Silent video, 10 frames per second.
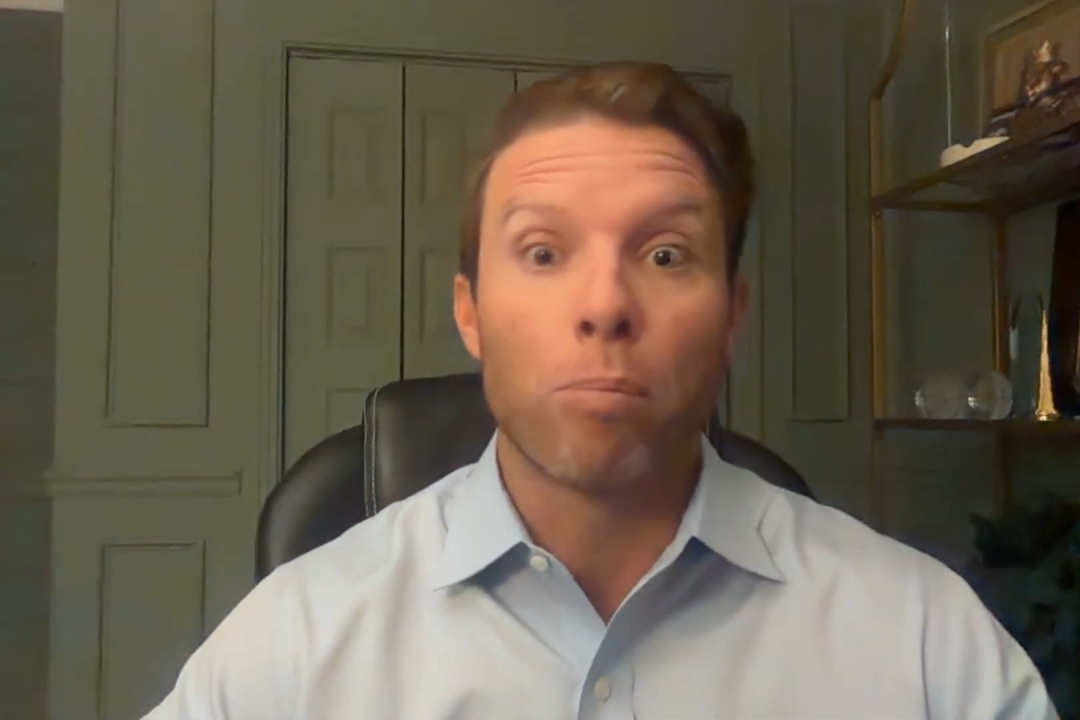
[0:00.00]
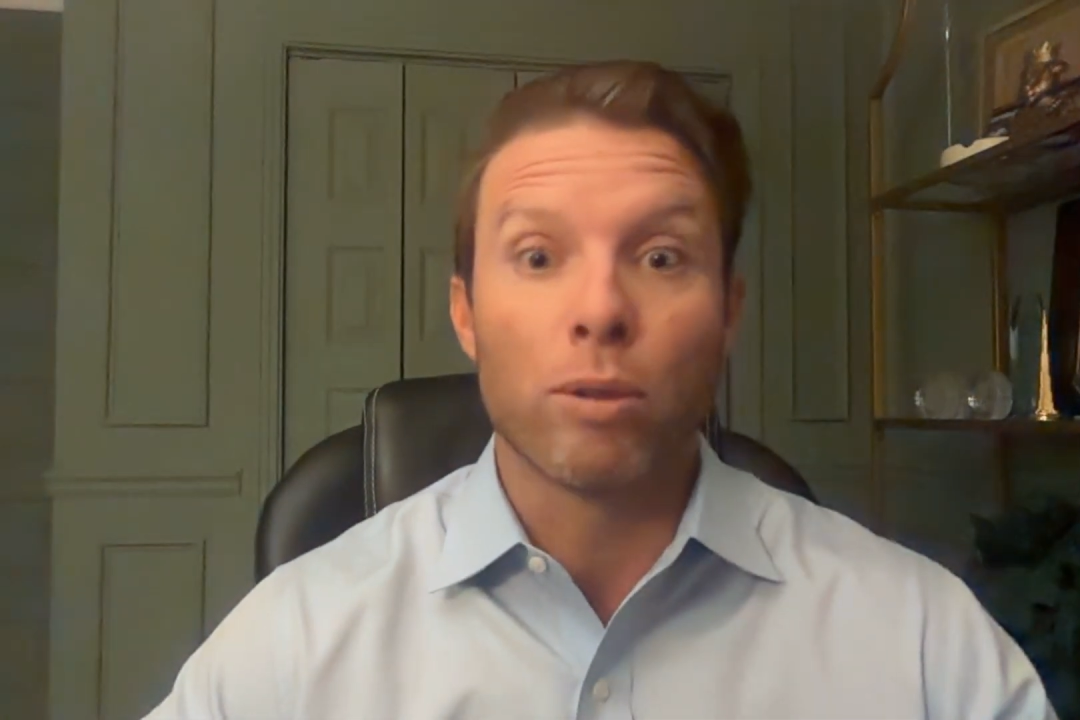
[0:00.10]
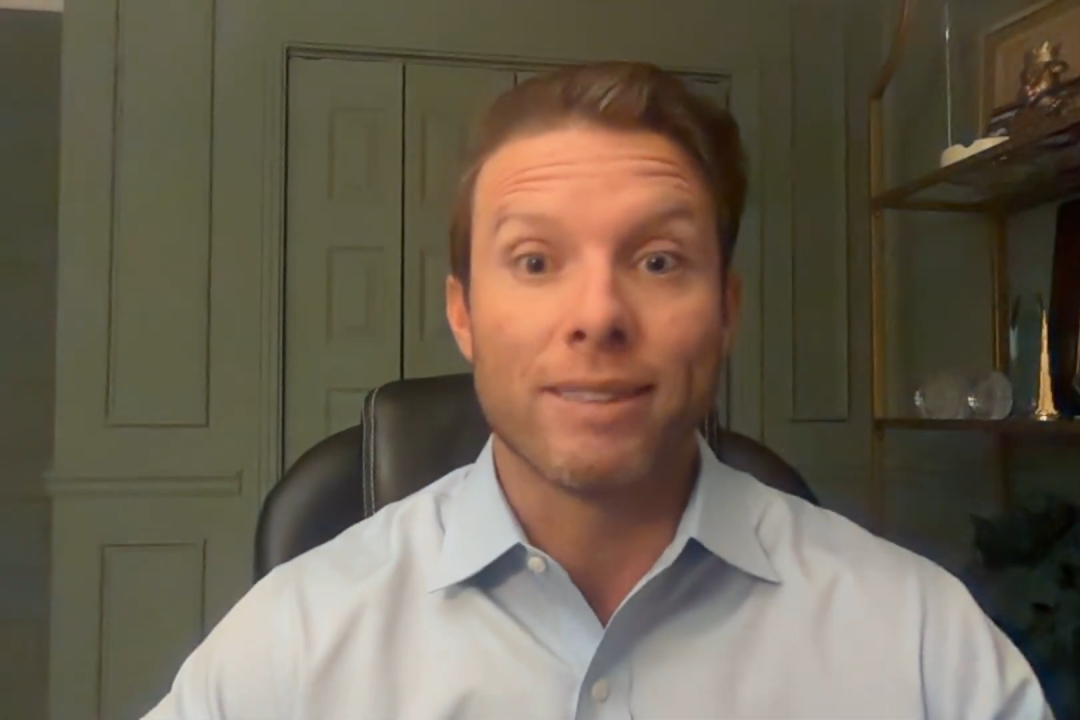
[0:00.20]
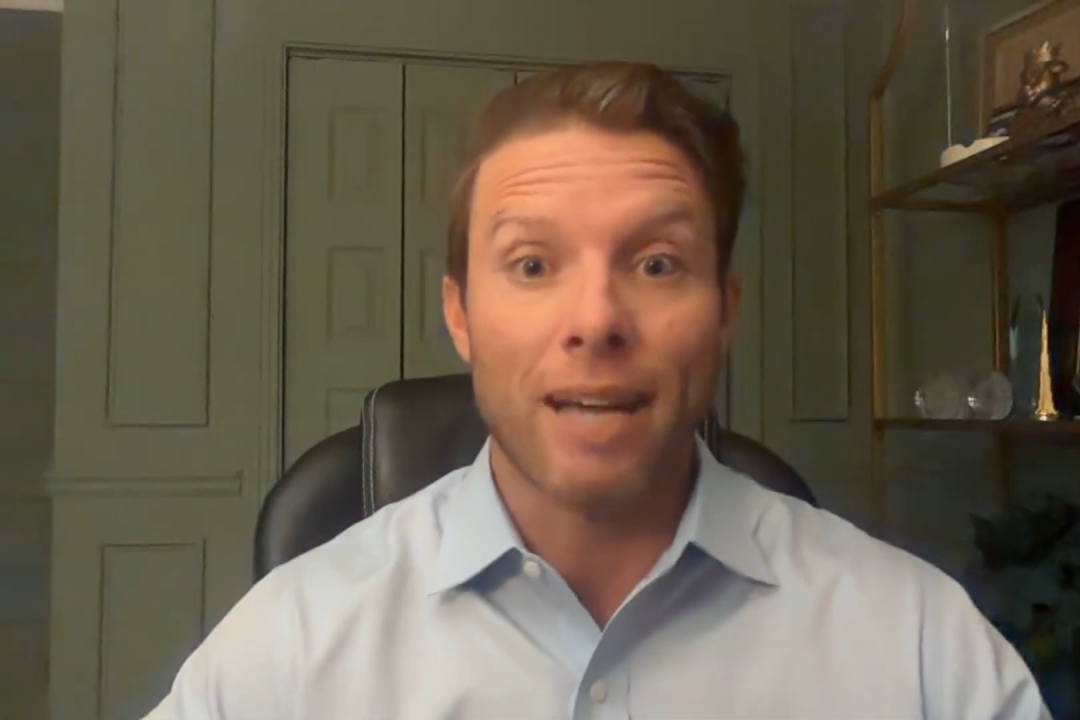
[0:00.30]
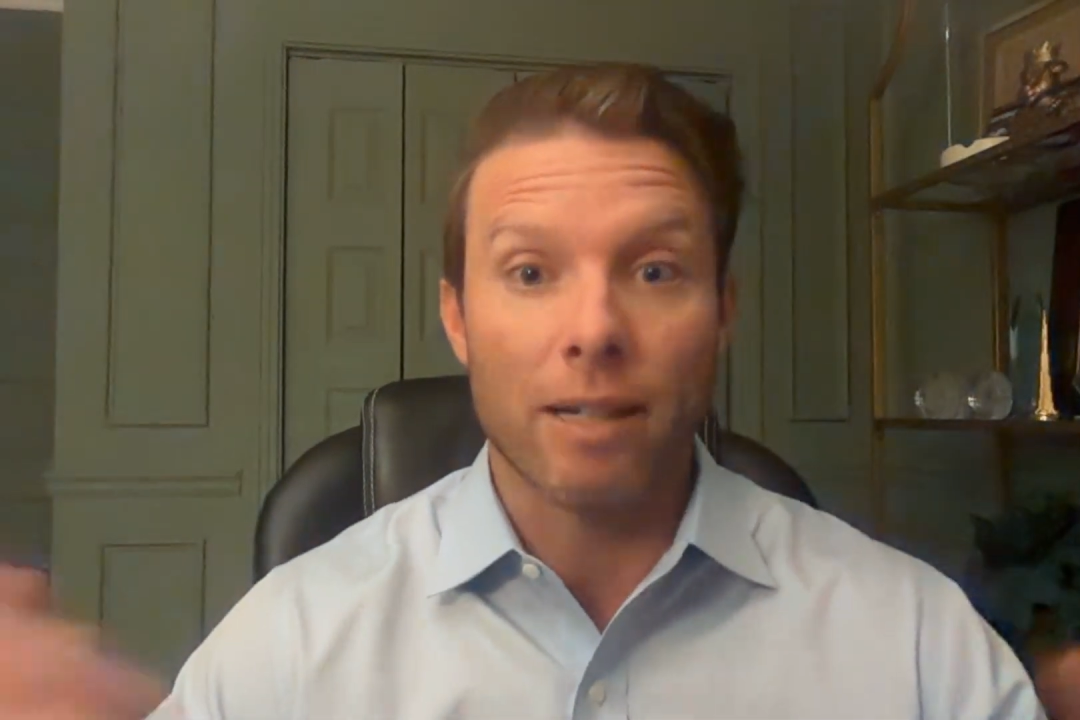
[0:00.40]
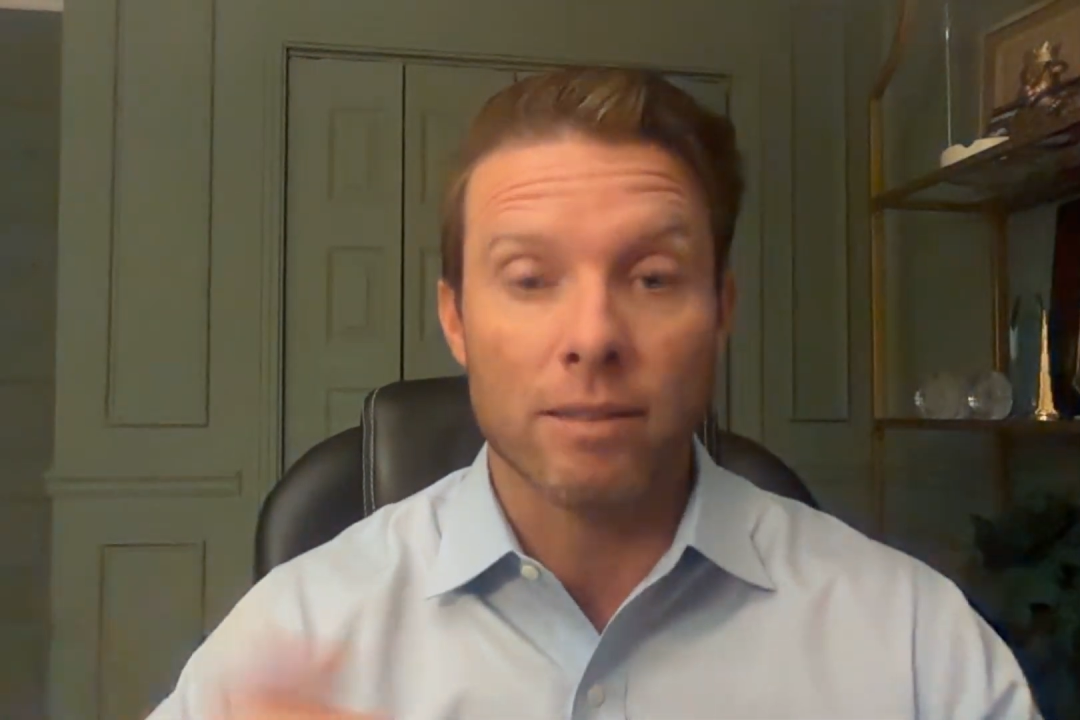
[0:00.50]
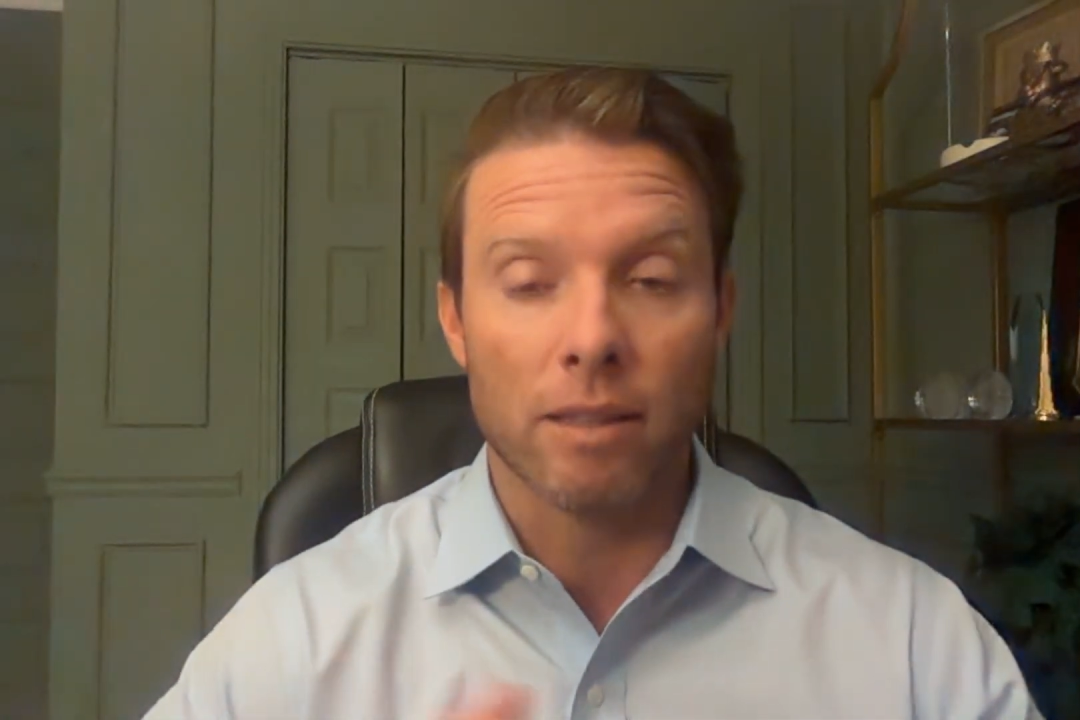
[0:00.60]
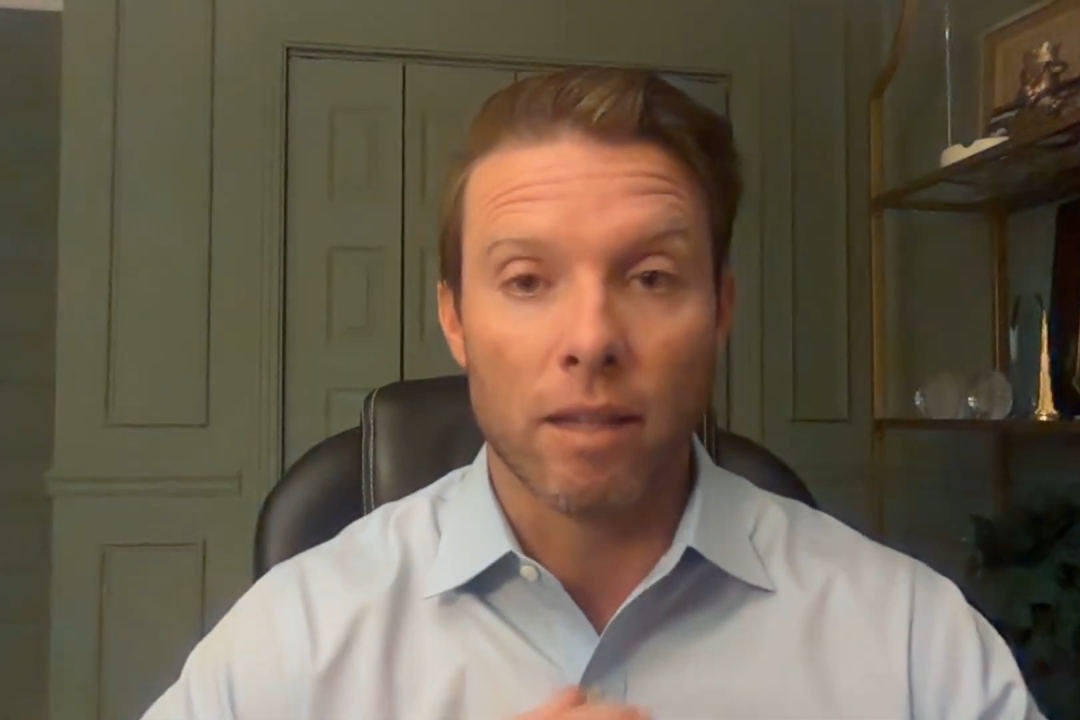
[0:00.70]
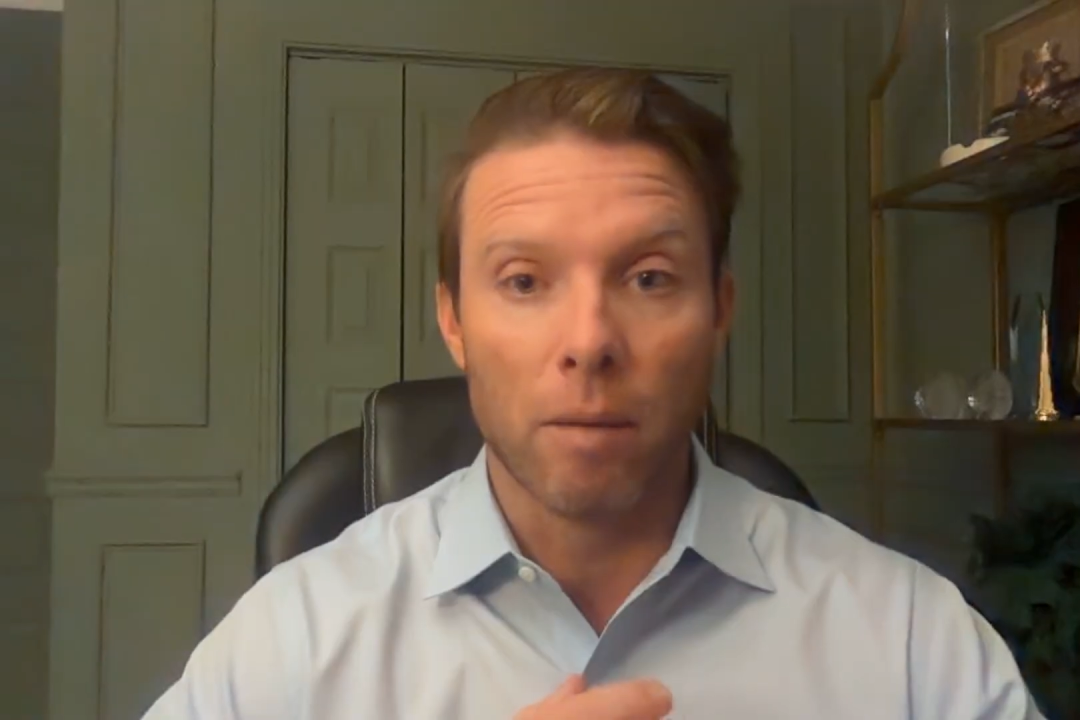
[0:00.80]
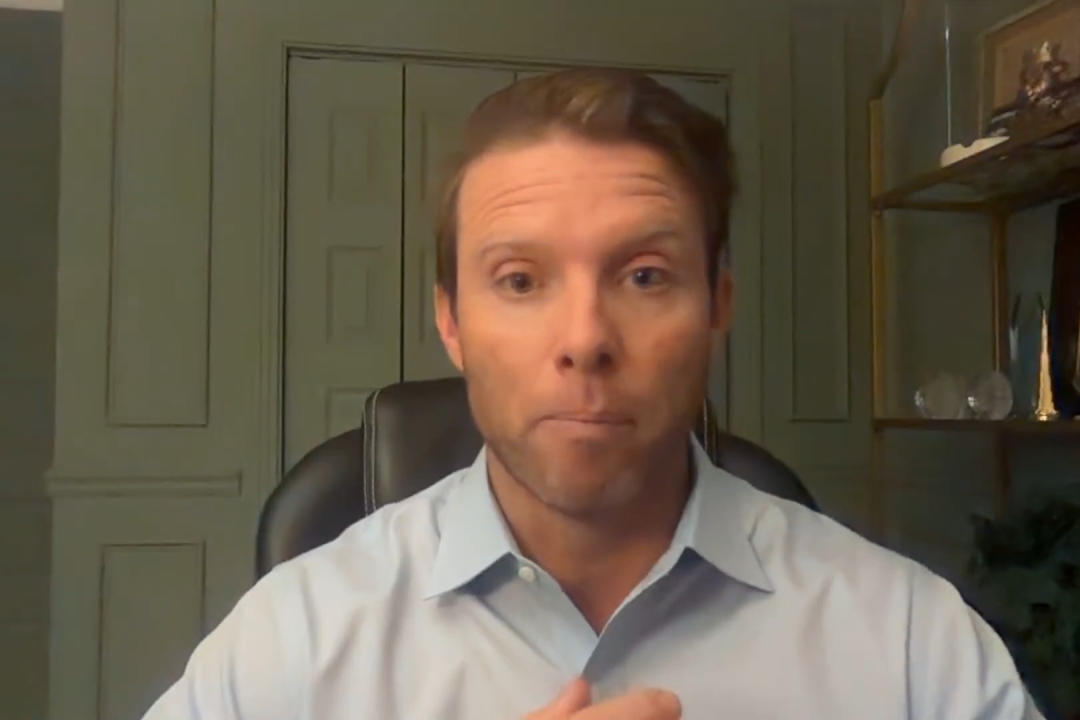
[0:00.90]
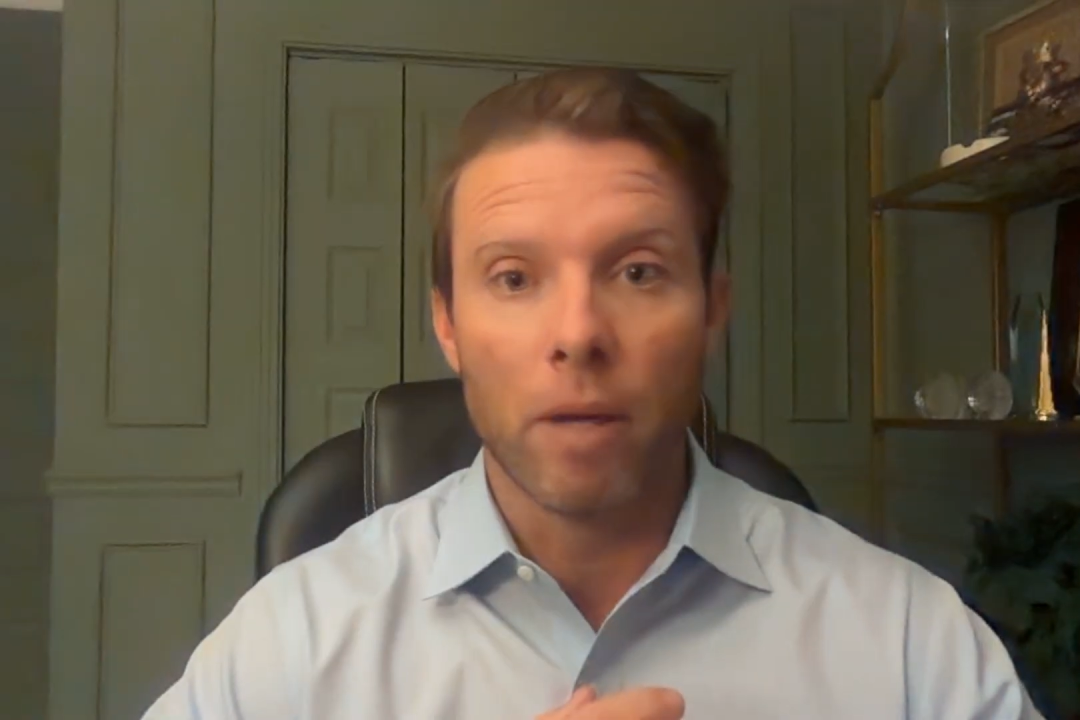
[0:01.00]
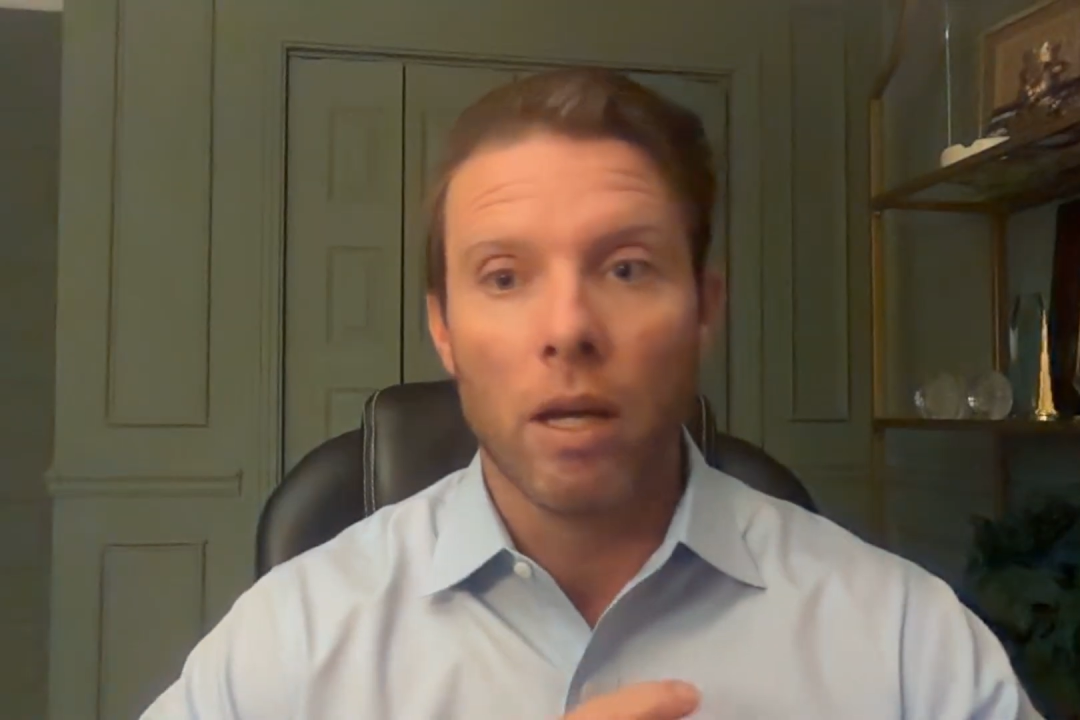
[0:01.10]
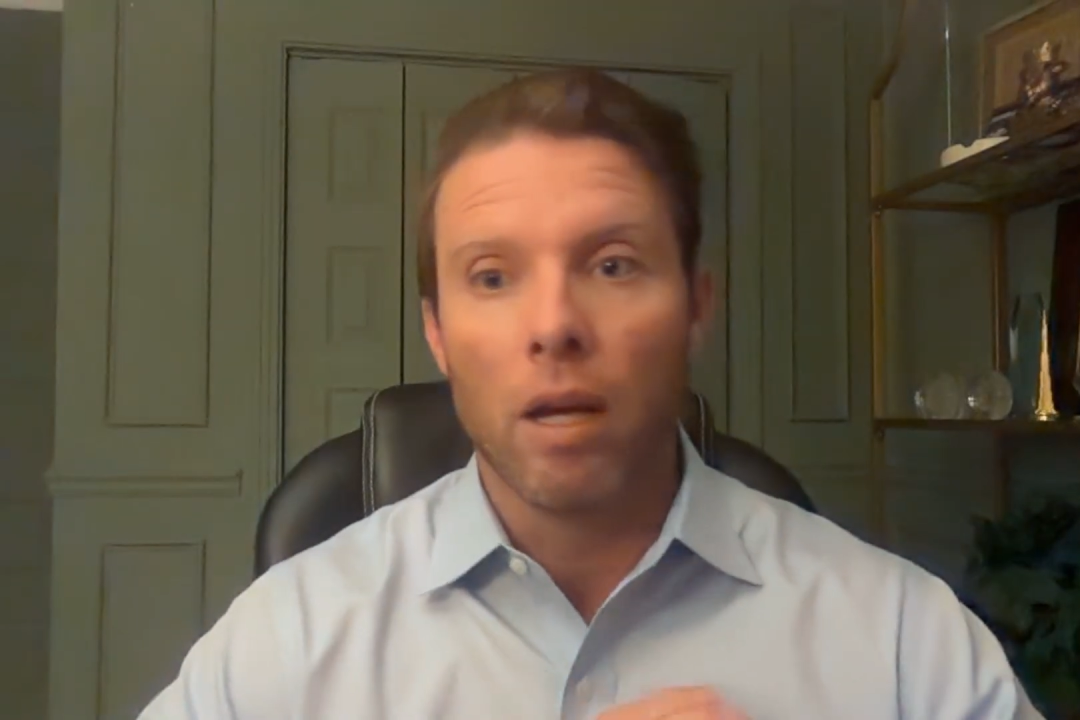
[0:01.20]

protecting them.